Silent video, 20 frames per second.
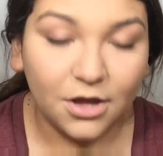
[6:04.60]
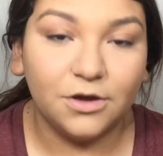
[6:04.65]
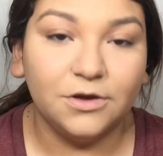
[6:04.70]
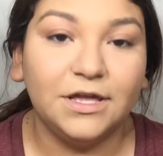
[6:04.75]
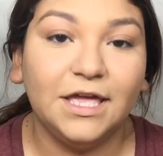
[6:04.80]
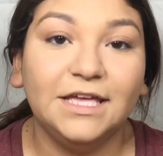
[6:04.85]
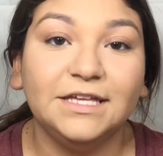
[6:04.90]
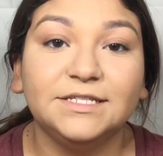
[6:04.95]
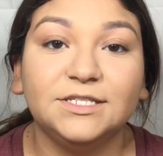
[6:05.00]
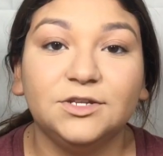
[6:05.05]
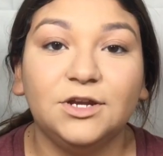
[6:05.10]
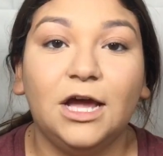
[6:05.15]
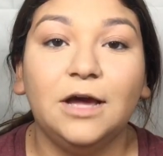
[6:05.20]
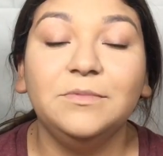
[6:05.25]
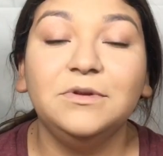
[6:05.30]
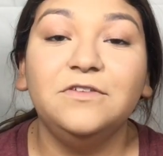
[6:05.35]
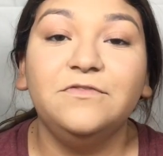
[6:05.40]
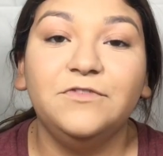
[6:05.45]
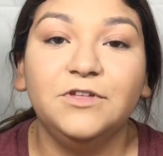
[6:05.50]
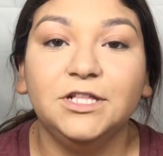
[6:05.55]
Okay, so now
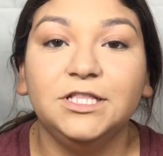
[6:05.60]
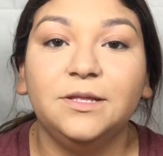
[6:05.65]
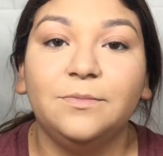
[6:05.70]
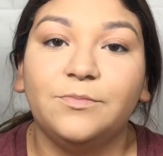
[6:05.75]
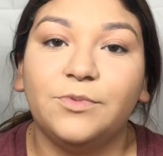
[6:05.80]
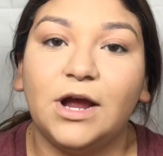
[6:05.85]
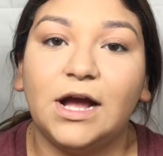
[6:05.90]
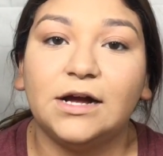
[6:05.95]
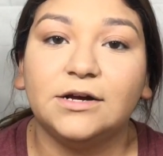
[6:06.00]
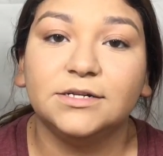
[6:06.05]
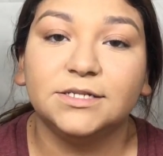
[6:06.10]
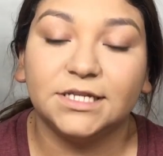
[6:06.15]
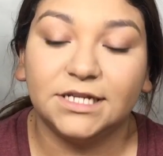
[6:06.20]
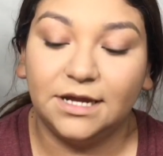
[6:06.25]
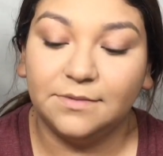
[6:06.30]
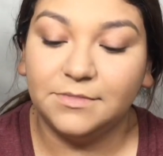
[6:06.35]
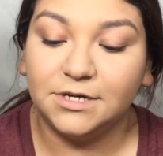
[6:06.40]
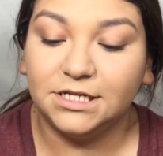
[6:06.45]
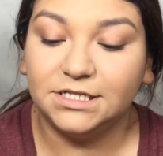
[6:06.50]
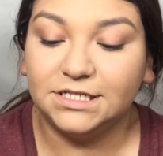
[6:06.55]
I'm going to fill in the brows, and
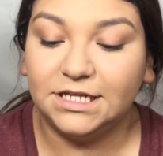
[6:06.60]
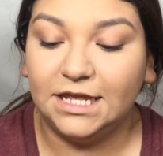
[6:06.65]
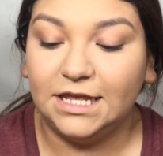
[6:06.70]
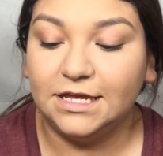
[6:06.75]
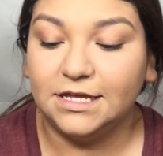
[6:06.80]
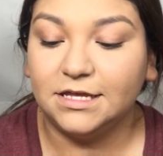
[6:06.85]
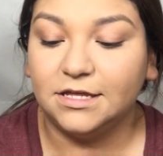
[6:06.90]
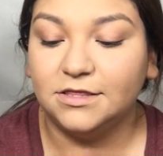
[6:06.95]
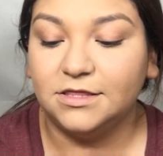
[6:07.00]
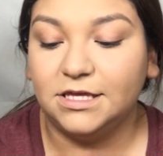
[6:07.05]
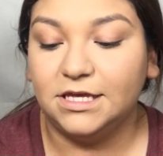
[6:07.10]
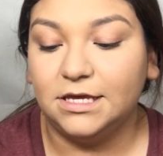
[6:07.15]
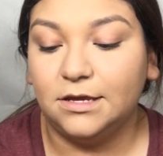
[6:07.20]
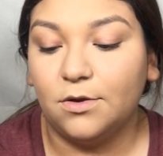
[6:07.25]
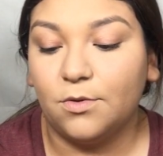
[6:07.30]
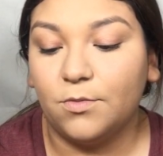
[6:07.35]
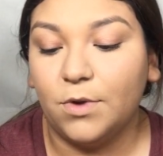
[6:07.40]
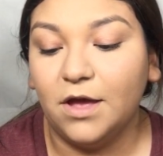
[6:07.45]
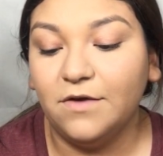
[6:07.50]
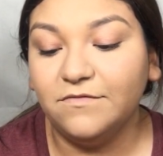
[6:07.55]
I'm going to take
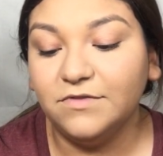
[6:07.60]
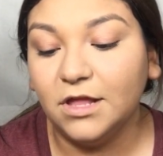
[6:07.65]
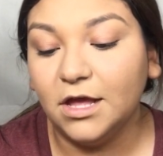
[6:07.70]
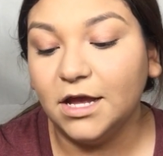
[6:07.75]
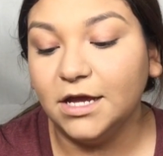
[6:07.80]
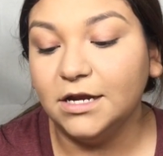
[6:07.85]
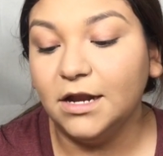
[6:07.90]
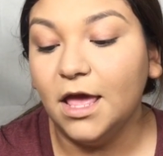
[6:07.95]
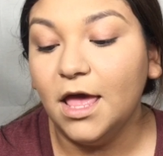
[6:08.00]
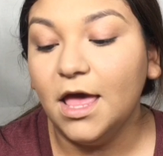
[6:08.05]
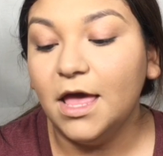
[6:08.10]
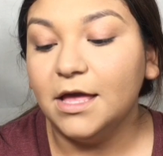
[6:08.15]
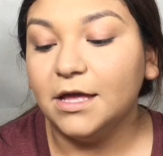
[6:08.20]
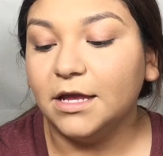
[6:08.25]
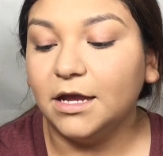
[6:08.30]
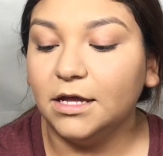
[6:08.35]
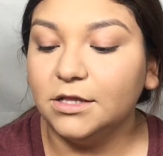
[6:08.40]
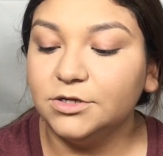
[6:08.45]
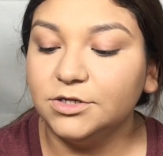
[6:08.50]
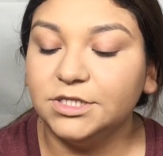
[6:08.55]
the Revlon
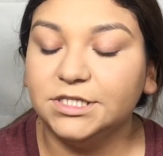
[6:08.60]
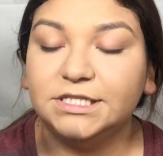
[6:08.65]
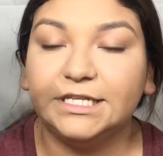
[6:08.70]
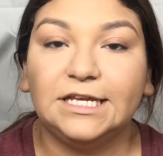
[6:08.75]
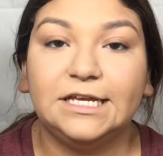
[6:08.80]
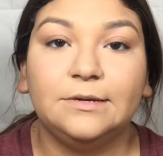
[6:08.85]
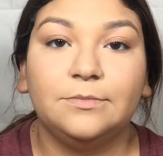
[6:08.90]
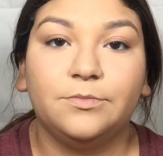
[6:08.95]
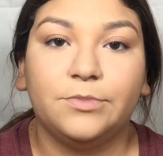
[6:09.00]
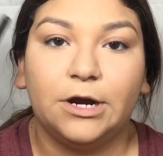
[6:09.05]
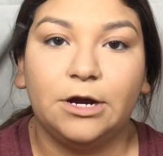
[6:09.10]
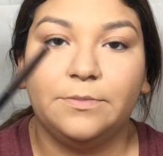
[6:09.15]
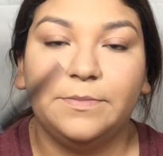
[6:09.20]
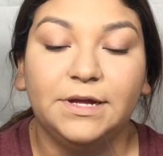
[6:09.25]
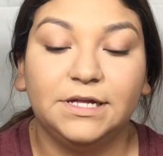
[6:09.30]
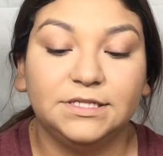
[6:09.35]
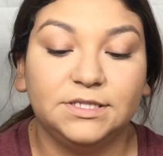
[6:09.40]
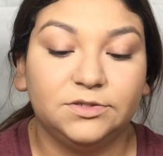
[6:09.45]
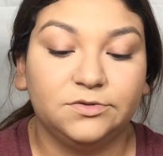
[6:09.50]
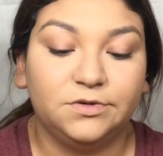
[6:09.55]
Color State Brow
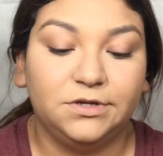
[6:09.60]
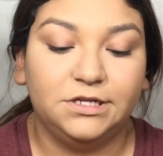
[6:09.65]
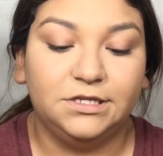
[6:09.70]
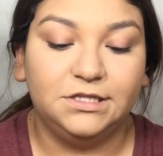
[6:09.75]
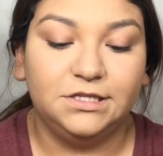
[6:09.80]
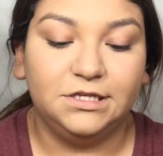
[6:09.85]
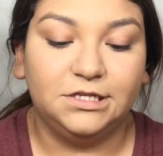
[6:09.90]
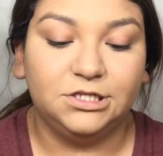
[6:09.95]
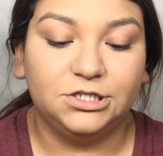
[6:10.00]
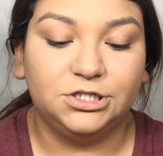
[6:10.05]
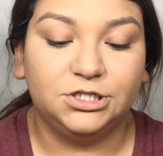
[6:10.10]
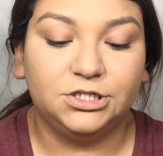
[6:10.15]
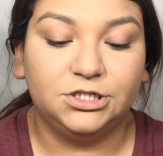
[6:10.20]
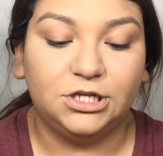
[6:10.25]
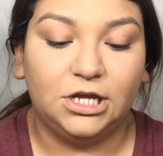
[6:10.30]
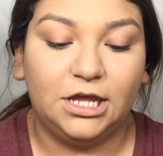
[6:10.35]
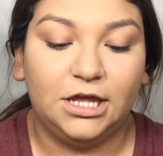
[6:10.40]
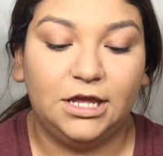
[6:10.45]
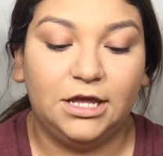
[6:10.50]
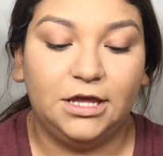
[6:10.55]
Pencil in the
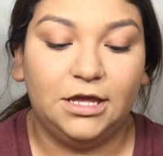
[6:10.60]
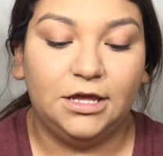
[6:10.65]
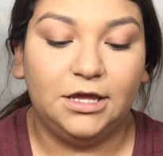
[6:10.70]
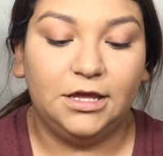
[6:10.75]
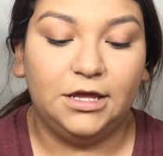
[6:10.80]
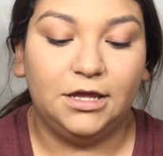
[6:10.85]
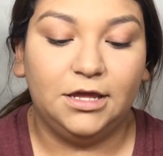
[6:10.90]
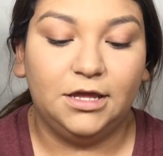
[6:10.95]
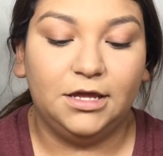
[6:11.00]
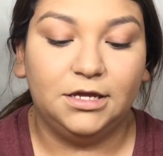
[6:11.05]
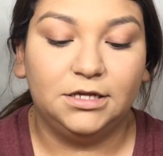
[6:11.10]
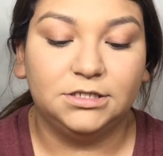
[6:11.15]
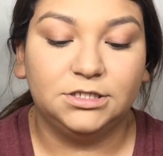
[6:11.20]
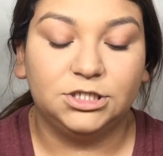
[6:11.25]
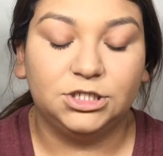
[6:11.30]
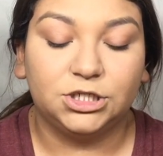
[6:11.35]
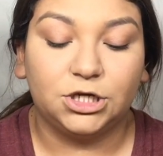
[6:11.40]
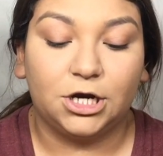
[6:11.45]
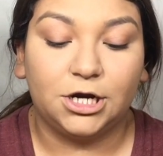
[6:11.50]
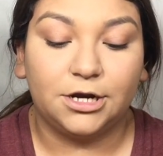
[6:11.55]

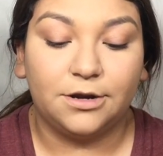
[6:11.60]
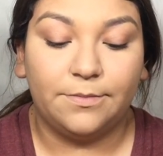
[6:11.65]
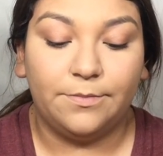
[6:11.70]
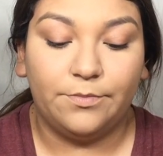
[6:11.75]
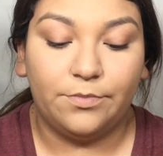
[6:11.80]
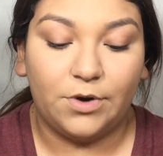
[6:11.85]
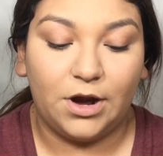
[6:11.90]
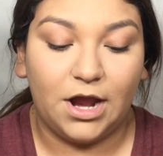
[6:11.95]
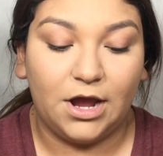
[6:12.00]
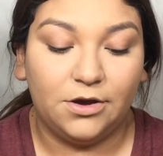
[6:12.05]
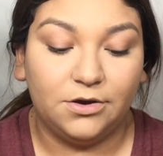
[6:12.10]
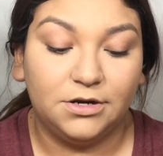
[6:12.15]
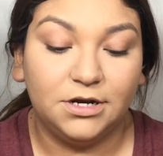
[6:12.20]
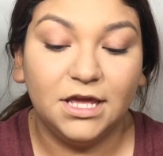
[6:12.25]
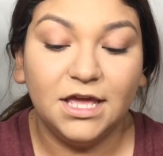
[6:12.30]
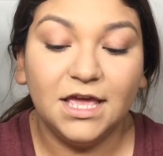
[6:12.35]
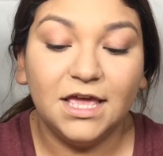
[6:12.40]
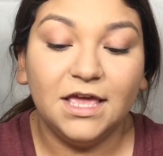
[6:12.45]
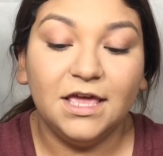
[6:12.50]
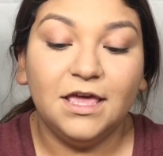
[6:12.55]
shade Dark Brown.
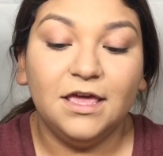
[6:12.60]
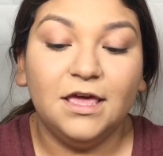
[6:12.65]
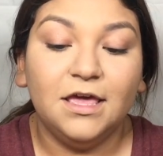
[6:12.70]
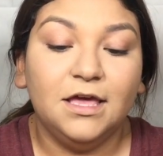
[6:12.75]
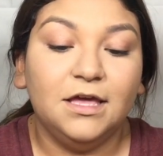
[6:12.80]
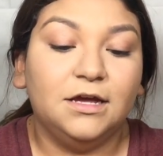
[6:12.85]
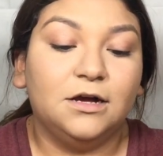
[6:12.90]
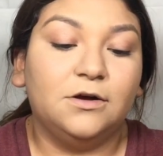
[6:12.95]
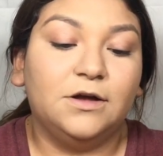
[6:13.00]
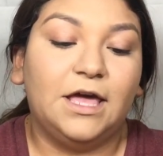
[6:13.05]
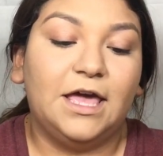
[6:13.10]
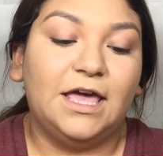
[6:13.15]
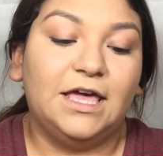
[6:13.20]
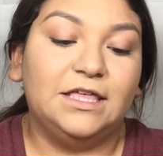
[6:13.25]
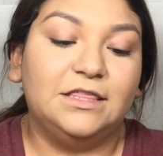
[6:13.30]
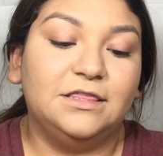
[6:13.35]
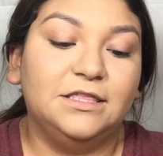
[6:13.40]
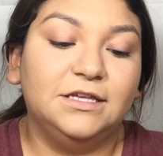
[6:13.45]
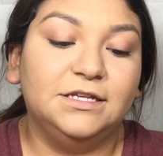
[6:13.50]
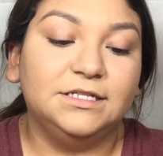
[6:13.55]

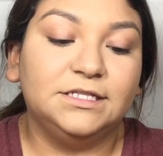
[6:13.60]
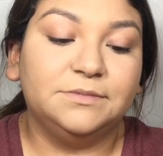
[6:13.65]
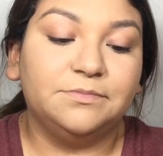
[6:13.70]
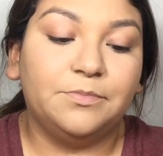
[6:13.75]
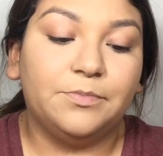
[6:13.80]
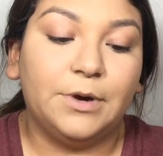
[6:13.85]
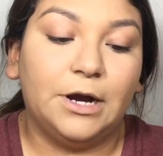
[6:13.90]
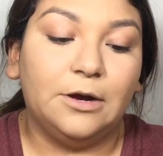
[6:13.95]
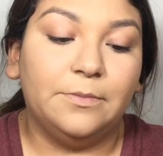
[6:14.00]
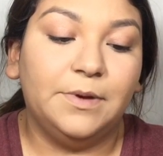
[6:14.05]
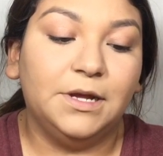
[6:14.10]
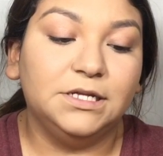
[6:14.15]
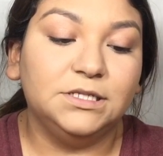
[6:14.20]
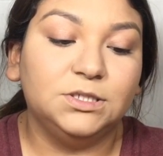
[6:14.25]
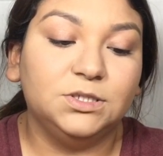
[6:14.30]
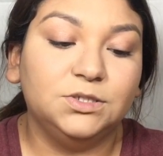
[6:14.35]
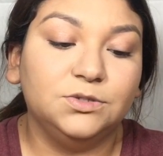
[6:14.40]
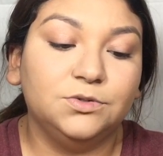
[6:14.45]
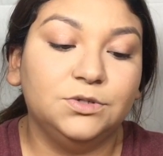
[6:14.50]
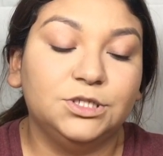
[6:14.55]
Okay, this brow
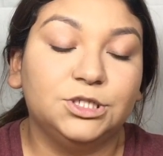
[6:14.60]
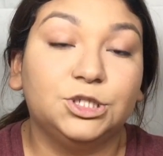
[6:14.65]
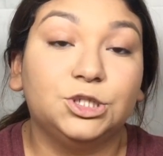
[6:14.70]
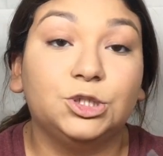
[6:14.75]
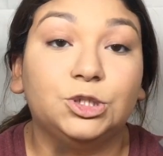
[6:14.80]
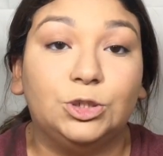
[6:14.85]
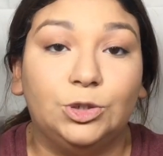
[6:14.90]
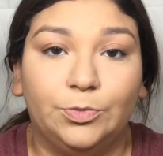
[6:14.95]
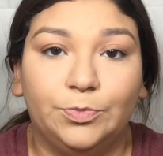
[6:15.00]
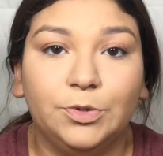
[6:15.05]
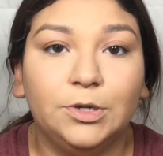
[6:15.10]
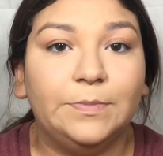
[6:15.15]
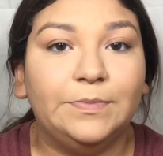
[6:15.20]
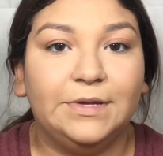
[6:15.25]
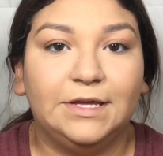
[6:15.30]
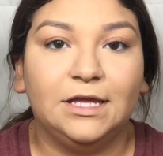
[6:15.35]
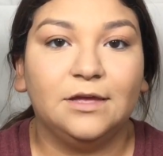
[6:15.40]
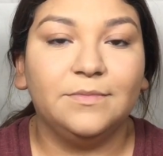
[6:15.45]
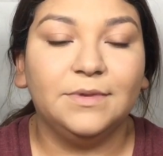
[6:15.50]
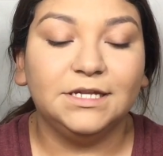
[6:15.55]
pencil is super
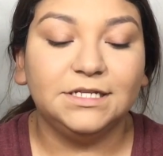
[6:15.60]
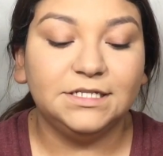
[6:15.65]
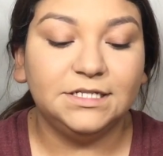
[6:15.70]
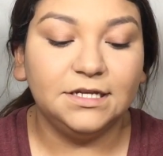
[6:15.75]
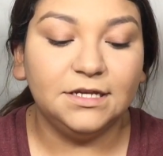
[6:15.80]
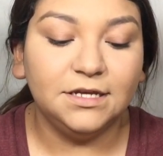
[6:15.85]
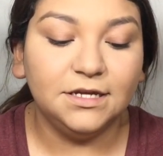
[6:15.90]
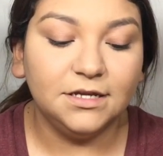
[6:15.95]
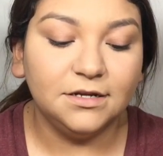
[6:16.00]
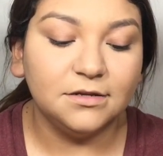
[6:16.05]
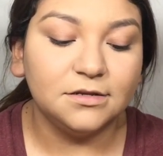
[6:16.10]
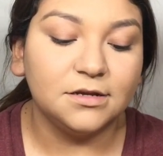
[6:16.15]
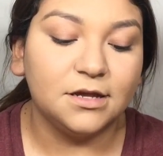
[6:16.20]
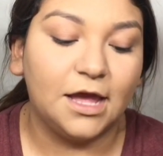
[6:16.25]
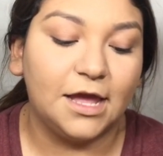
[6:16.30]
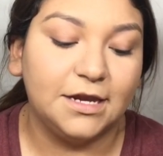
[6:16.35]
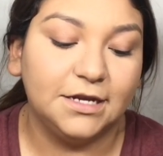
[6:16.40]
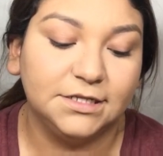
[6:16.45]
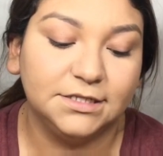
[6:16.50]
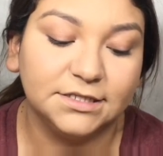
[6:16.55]
pigmented
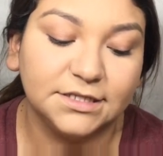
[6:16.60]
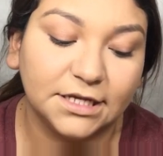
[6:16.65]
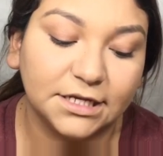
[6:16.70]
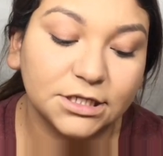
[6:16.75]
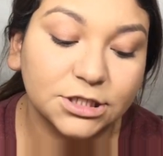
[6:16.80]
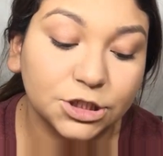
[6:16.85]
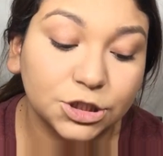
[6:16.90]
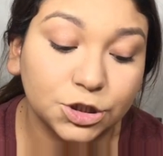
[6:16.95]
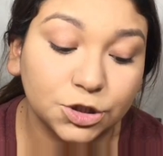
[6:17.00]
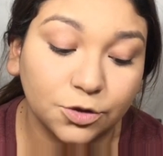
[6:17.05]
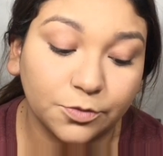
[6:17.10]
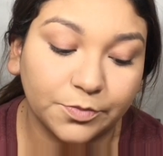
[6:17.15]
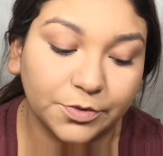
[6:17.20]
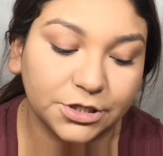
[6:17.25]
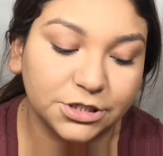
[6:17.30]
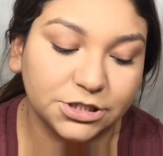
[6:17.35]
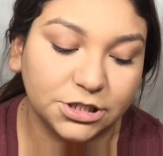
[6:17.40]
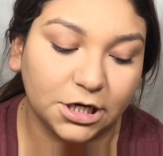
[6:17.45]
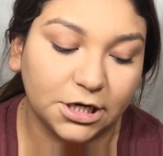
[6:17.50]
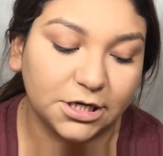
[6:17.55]
and it's like
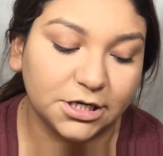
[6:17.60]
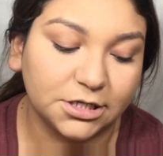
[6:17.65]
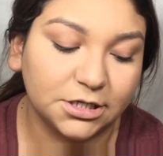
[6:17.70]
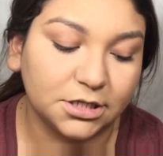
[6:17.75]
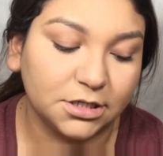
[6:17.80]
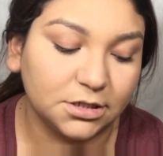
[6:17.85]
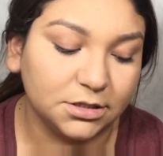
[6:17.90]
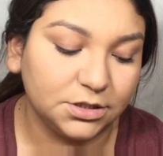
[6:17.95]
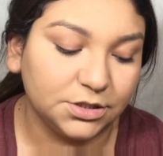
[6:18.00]
super dark,